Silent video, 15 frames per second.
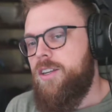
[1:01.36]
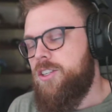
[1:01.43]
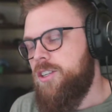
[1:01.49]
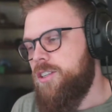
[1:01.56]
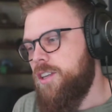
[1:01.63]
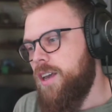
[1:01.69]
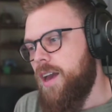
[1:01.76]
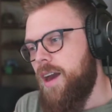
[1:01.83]

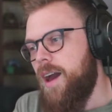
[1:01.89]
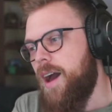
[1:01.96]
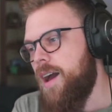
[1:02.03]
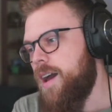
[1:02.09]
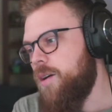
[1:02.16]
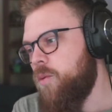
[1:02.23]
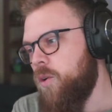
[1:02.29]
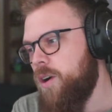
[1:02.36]
just like
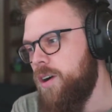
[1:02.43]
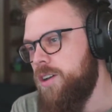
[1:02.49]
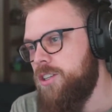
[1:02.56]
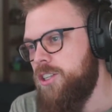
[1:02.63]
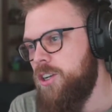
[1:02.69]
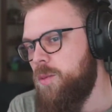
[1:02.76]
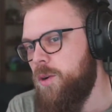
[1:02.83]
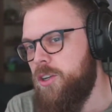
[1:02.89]
I work on
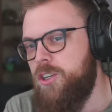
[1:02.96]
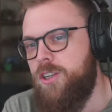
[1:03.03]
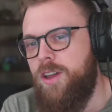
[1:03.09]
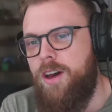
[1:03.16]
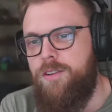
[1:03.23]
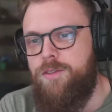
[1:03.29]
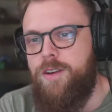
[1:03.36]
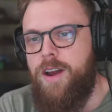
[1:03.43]
so much
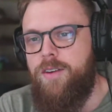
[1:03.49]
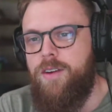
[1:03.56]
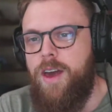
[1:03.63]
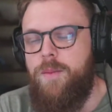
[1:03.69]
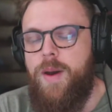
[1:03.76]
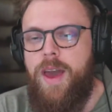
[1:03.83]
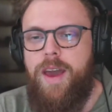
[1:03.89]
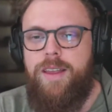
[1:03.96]
stuff, and I've
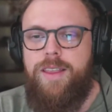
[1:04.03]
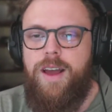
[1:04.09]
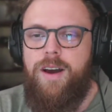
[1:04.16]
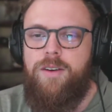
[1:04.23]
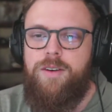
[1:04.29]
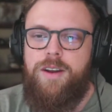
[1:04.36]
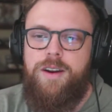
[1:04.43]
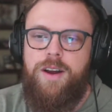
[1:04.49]
got my head
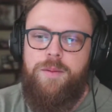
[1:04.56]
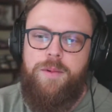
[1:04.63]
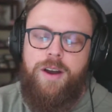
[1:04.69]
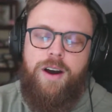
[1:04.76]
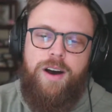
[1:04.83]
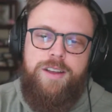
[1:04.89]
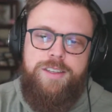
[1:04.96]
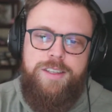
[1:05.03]
down, and I'm
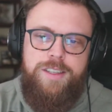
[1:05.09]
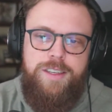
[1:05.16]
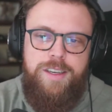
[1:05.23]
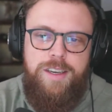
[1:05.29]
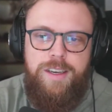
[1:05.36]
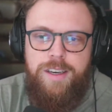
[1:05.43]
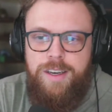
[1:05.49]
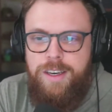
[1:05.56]

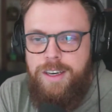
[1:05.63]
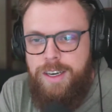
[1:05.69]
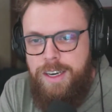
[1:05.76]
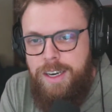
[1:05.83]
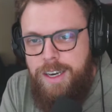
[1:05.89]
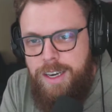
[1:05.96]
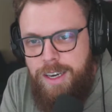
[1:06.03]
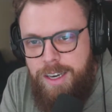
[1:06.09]
constantly,
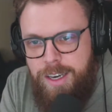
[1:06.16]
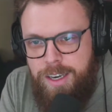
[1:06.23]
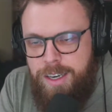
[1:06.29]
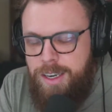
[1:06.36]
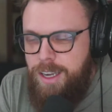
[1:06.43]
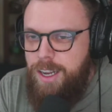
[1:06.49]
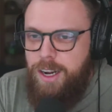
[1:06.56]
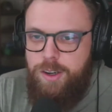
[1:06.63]

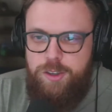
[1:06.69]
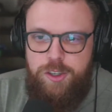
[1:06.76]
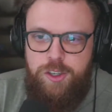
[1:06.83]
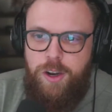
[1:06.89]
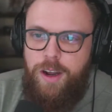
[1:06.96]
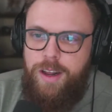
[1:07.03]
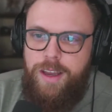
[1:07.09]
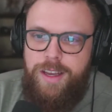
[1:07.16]
just
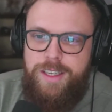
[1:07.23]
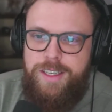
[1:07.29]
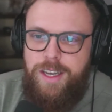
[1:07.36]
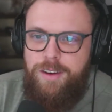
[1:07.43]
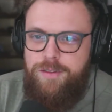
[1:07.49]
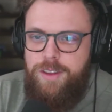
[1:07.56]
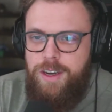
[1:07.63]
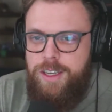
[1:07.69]
trying to get
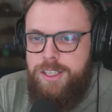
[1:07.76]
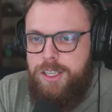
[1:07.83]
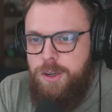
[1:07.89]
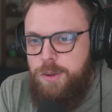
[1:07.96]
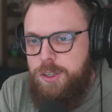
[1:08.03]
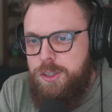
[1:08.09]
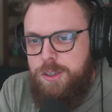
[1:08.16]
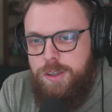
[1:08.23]
stuff done. So
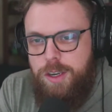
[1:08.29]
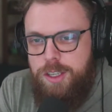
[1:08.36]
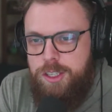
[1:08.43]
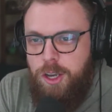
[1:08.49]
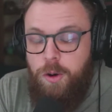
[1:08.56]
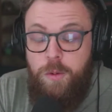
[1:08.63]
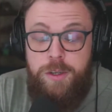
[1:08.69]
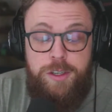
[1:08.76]
it's
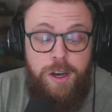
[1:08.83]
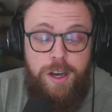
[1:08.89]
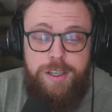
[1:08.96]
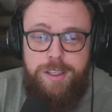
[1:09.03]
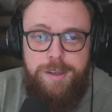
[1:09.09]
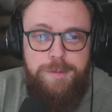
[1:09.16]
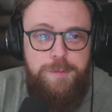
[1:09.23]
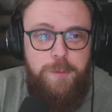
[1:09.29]
always
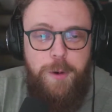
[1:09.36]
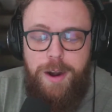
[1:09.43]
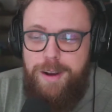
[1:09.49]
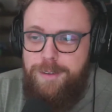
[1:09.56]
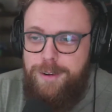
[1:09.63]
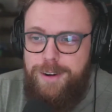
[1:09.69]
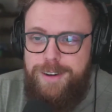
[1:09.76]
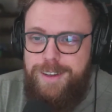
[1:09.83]
awesome
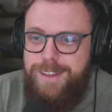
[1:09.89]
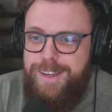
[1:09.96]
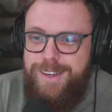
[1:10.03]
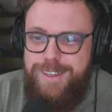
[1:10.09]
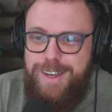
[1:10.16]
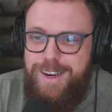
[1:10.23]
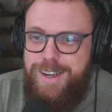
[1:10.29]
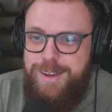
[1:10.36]
whenever
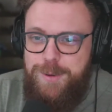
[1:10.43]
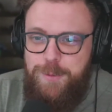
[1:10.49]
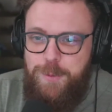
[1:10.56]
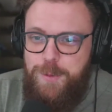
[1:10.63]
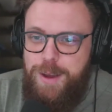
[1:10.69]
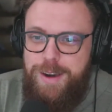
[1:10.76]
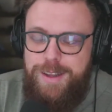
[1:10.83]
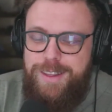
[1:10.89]
there's
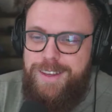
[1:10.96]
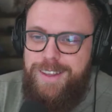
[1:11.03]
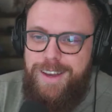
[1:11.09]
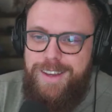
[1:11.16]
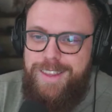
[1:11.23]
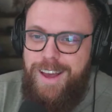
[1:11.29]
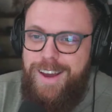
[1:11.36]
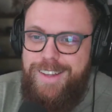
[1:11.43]
anything
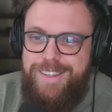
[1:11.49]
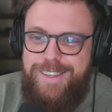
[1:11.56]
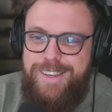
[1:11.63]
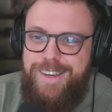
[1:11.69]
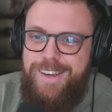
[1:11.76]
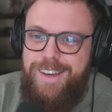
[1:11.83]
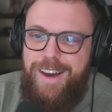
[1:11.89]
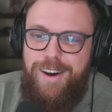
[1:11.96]
like that. And
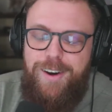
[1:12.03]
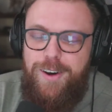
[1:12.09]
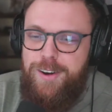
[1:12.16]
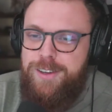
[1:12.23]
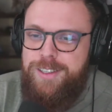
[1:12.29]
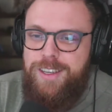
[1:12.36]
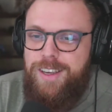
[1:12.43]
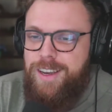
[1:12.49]
to
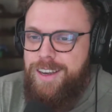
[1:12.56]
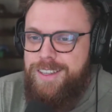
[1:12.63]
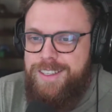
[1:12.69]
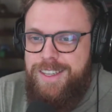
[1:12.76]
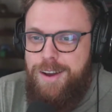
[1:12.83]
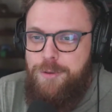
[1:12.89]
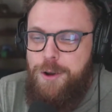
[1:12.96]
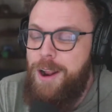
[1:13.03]
honestly, like, it's
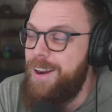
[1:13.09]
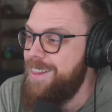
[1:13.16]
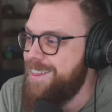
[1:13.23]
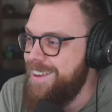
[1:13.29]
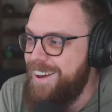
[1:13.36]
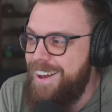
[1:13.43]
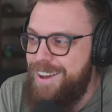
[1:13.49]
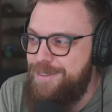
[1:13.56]
never
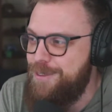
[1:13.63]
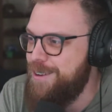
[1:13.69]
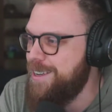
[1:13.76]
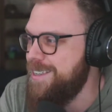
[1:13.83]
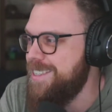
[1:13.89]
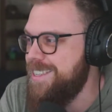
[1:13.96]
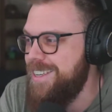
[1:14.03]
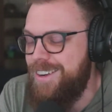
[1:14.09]
anything I even
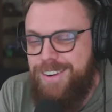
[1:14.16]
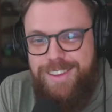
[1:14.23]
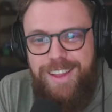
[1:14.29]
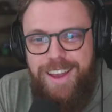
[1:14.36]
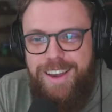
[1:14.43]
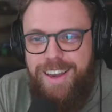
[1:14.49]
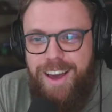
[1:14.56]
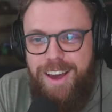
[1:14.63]
considered
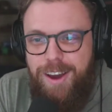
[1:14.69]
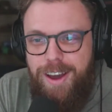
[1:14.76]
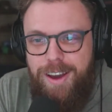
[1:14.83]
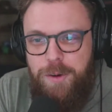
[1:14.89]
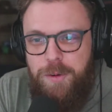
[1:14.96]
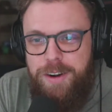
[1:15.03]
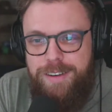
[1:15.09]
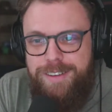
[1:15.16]
like I
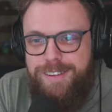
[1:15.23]
would